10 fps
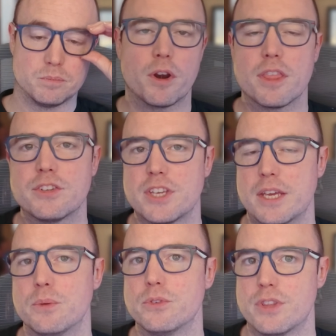One of the
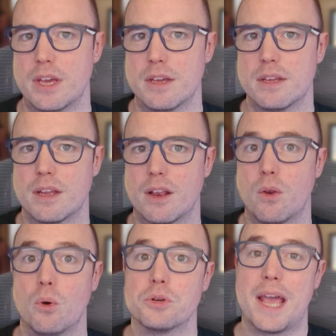skills that
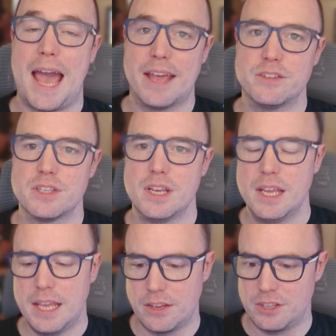Claude has
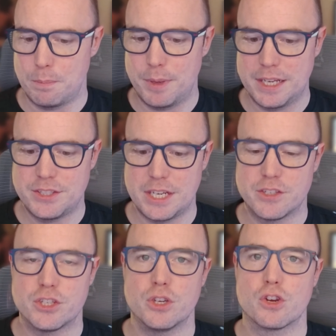is the ability
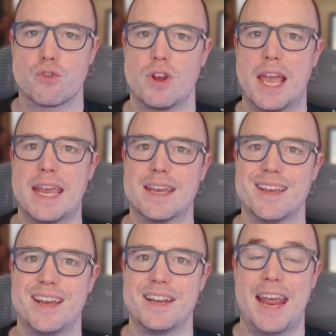to create
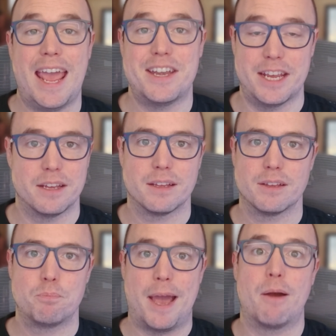and edit
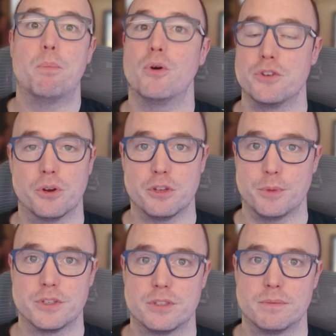PowerPoint
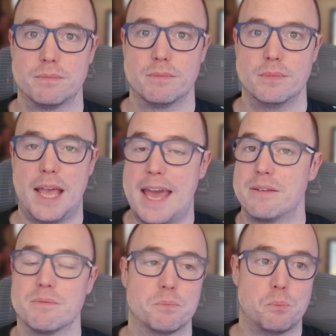documents
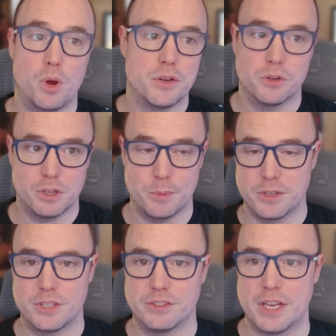and Word
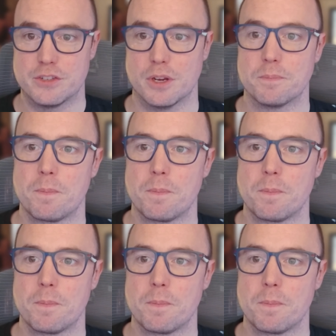documents, etc.